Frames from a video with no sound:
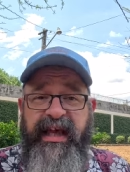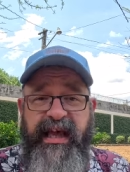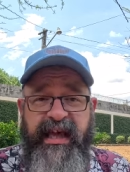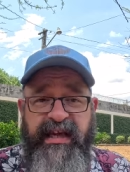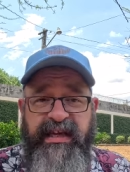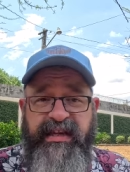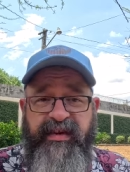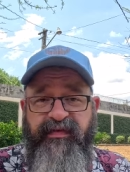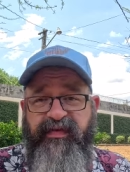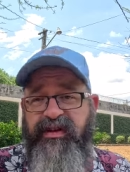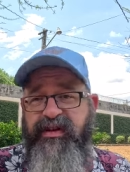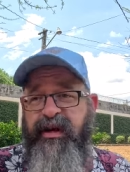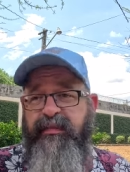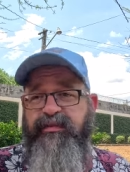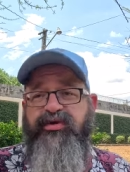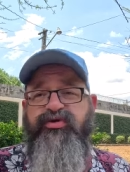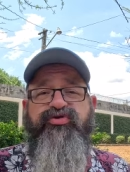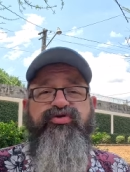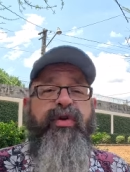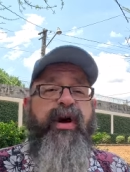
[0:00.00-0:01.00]
in different
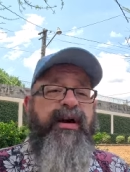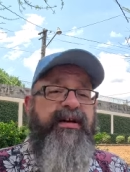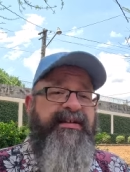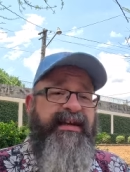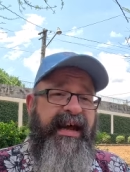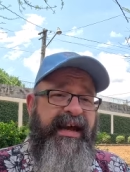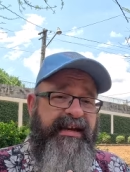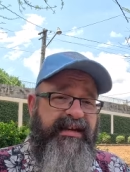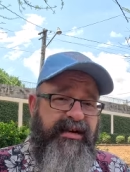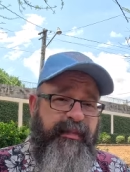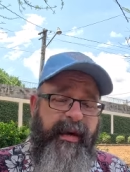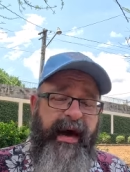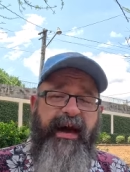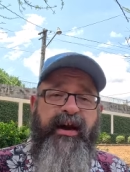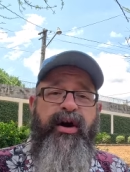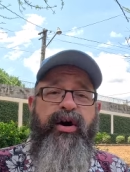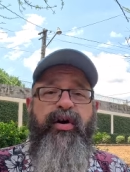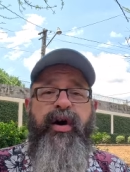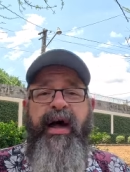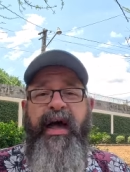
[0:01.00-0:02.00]
types of drugs and
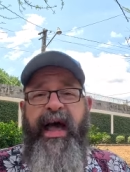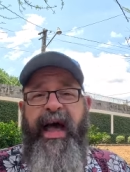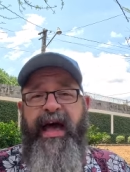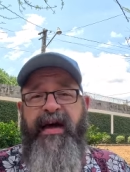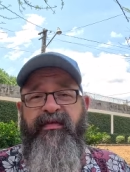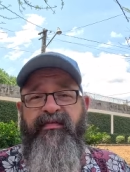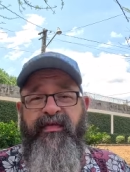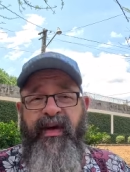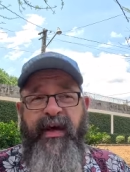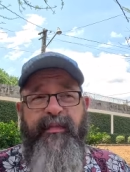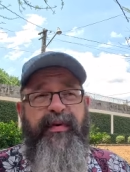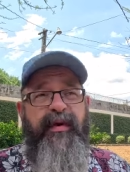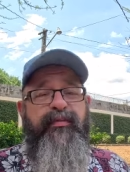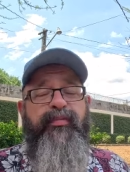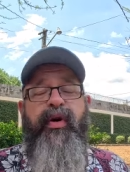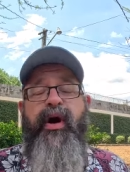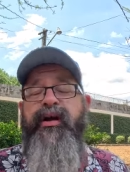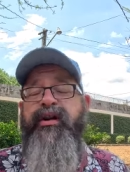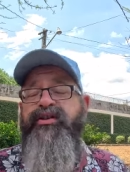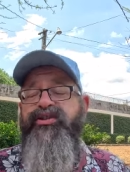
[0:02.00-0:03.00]
tobacco and vaping
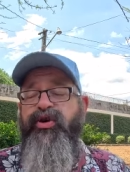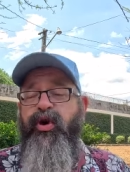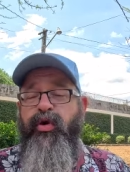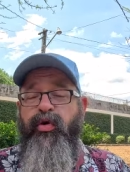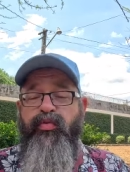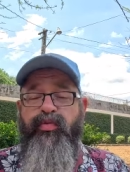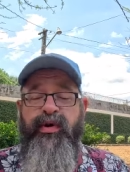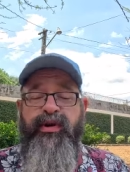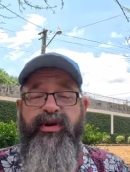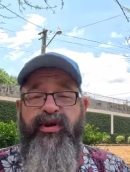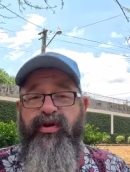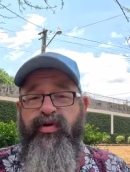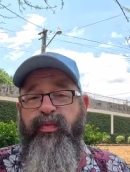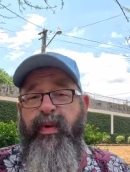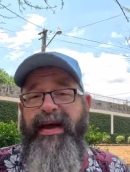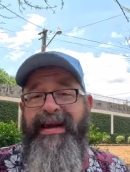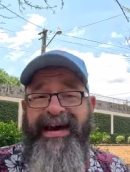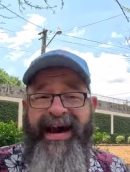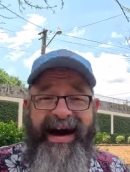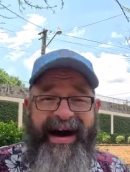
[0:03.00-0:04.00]
products are a really good
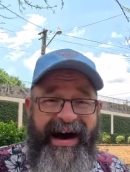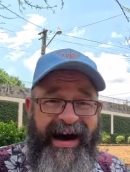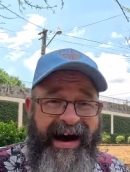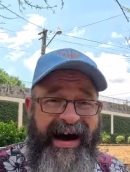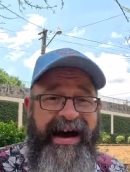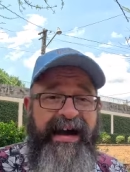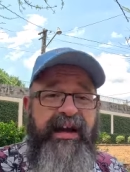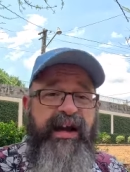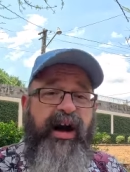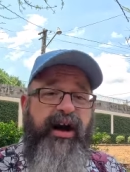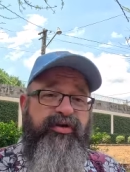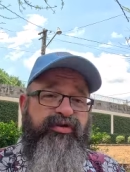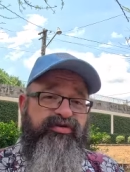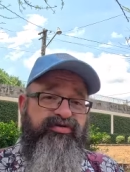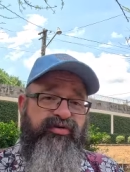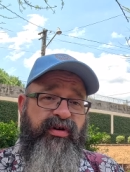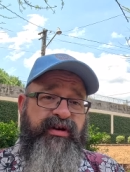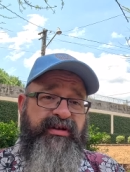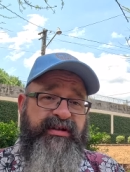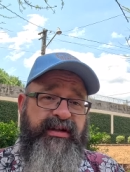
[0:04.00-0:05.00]
way to hide other
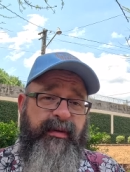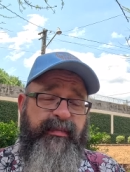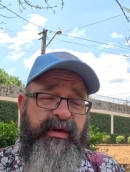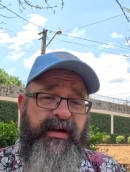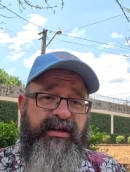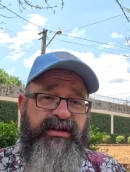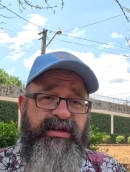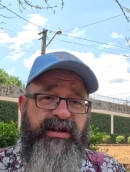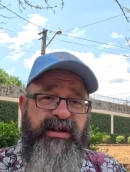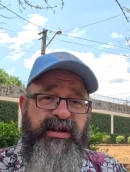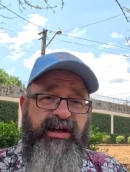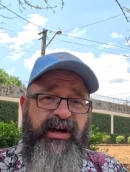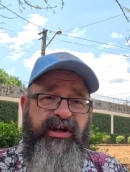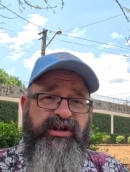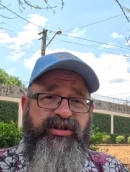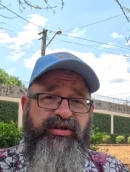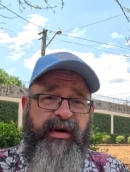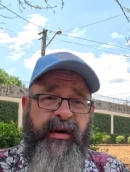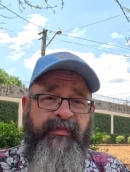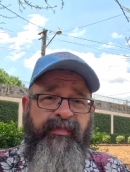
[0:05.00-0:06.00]
drugs coming into the
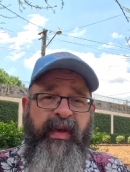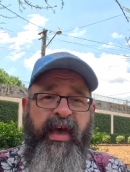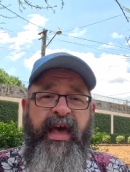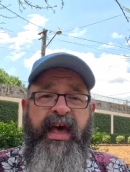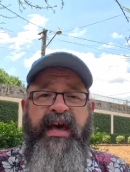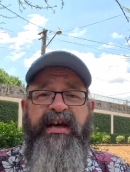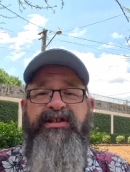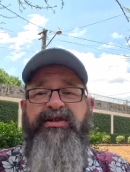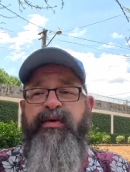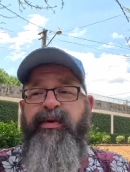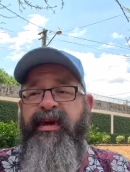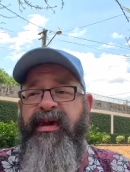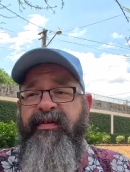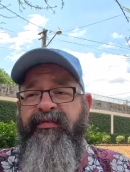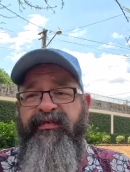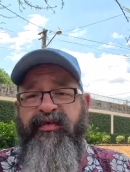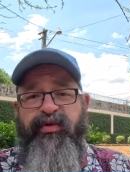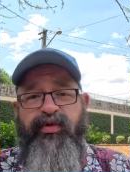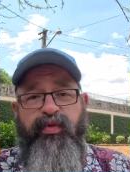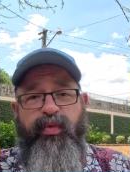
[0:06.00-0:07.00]
country. So
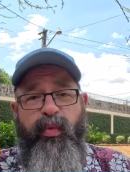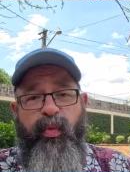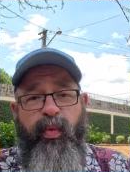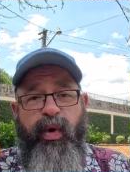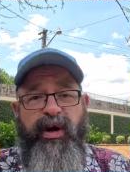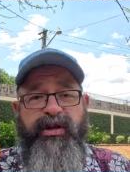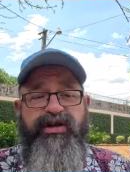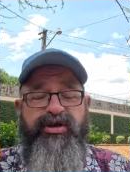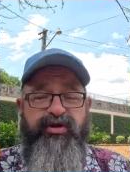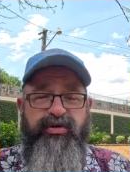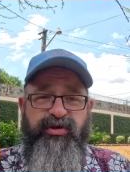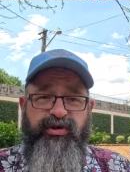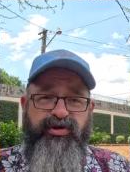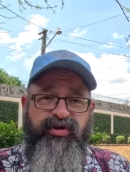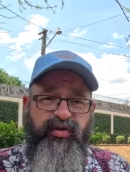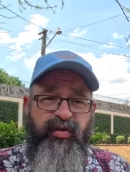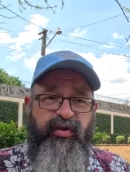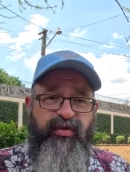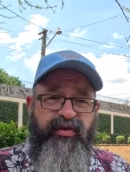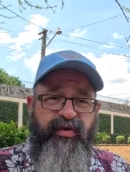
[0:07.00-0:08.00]
if you want to
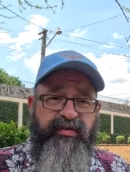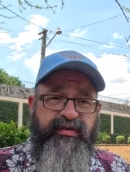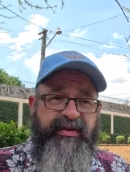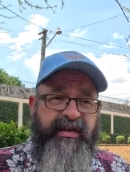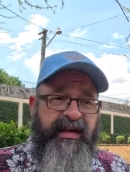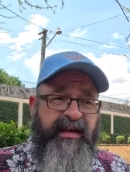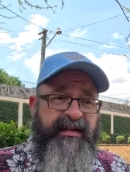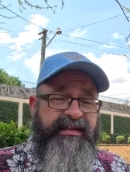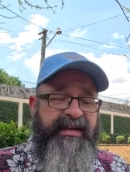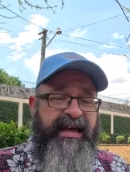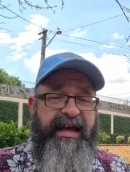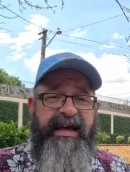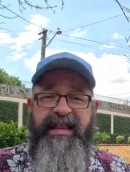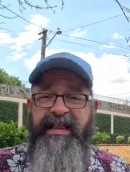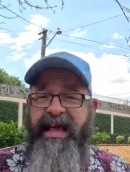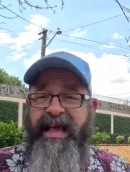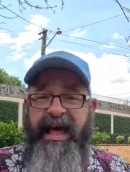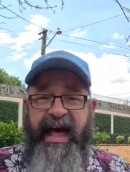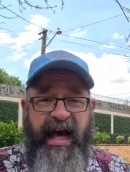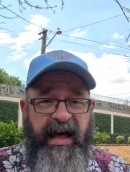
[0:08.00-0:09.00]
control those things, they,
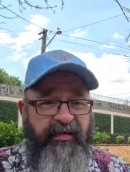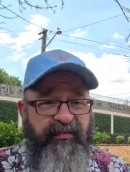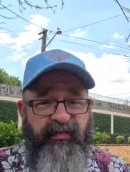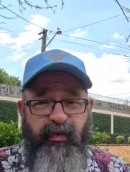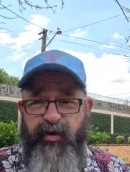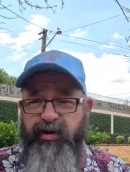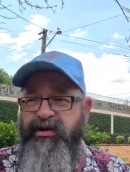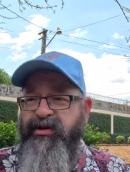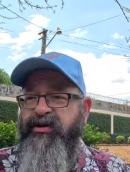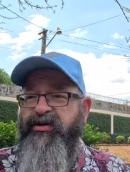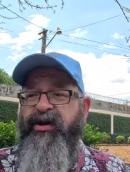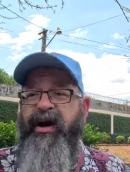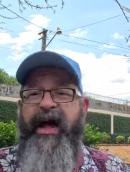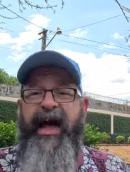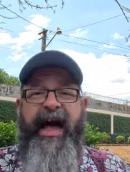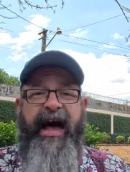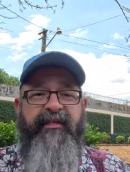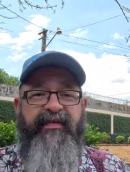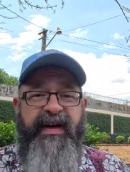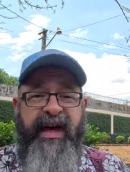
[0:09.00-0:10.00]
they can't afford to
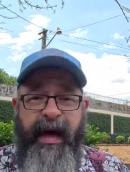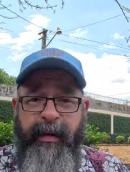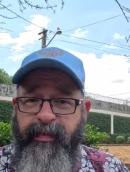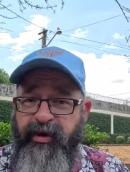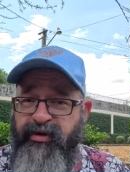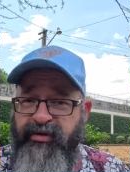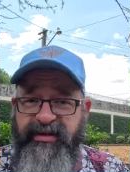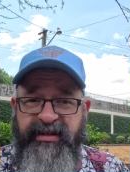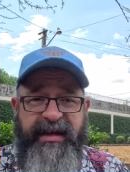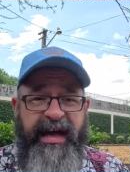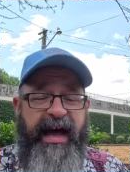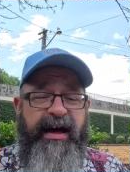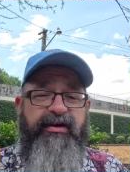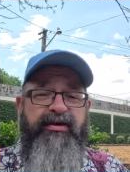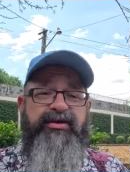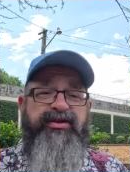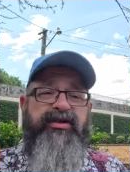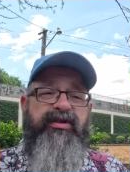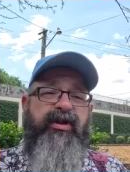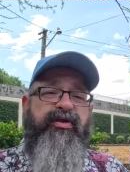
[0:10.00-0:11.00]
have chemical
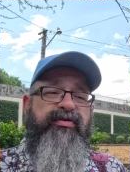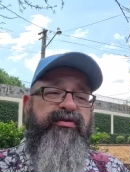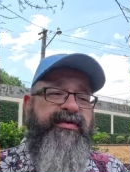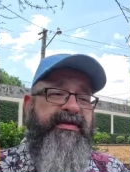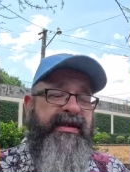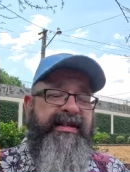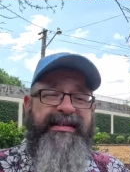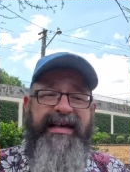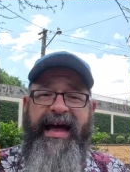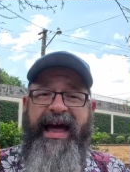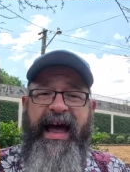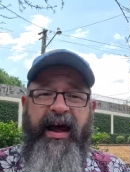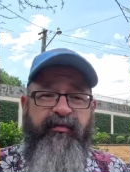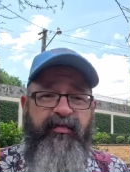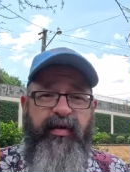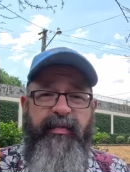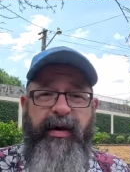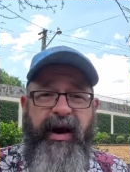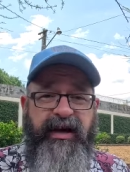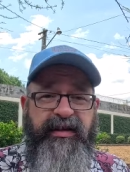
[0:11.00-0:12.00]
scanners and all those things at
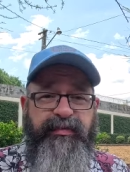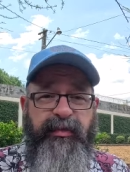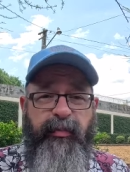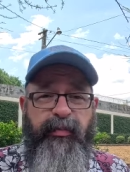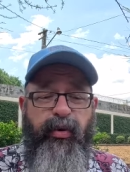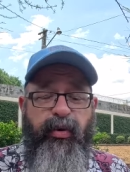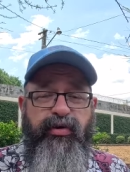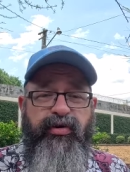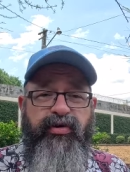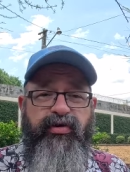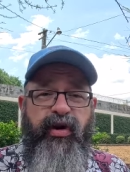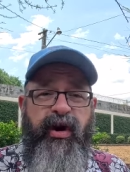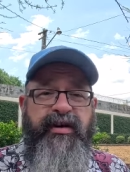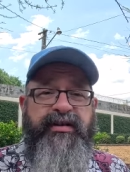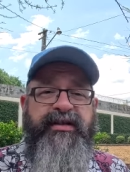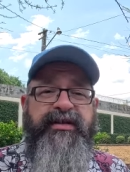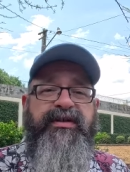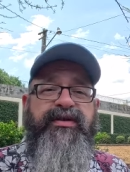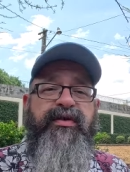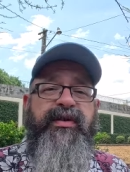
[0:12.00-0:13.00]
every possible border
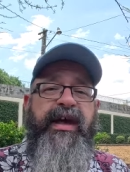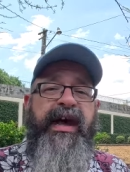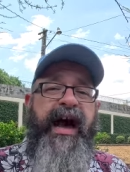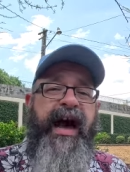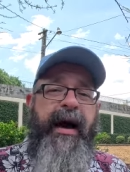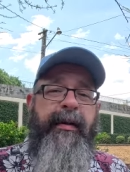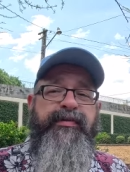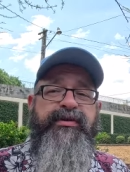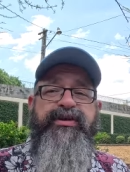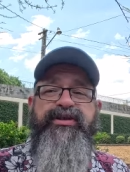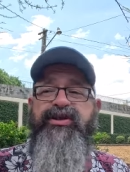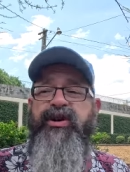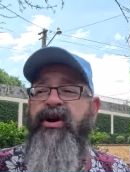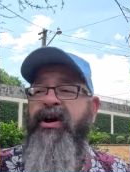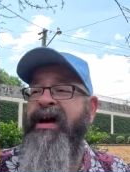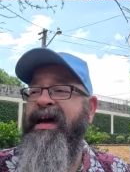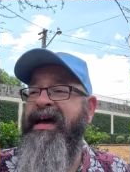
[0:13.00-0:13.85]
crossing. So the options are